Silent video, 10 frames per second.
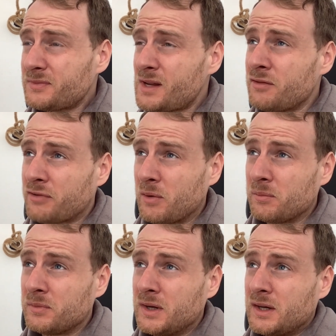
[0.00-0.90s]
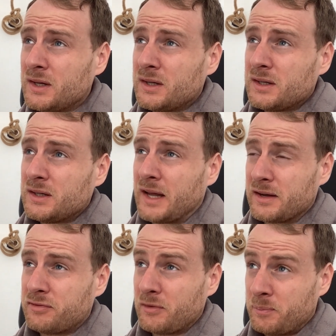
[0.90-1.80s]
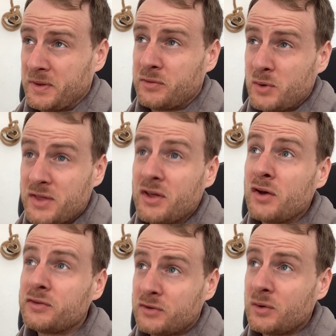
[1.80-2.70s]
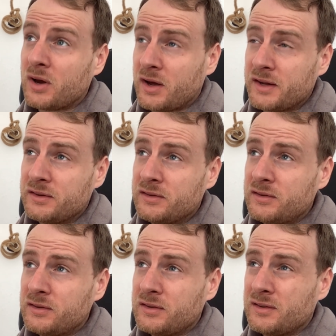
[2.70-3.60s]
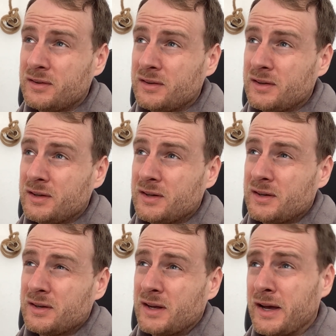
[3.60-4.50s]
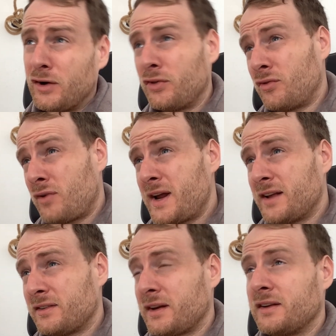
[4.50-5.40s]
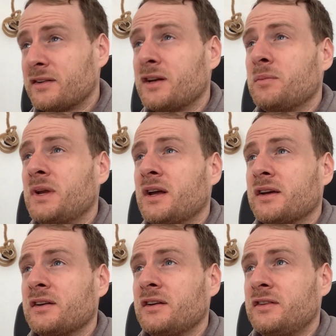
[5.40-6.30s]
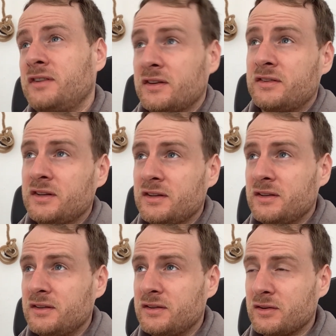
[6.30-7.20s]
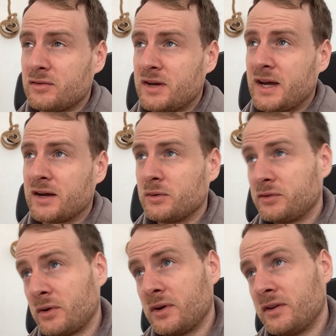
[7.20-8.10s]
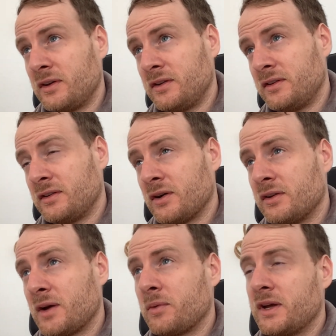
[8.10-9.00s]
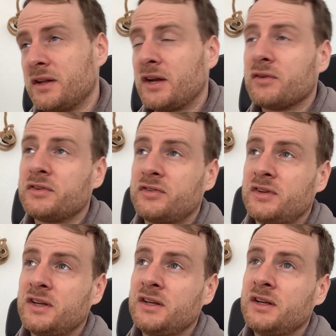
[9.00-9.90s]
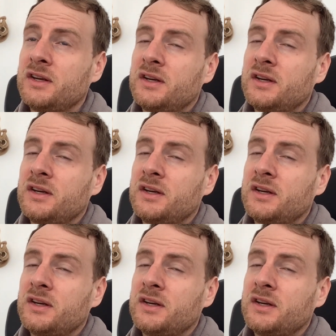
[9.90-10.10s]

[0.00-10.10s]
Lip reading: from between those two lines, on the right-hand side it's going to be like a 60 degree angle, so going that way, and then obviously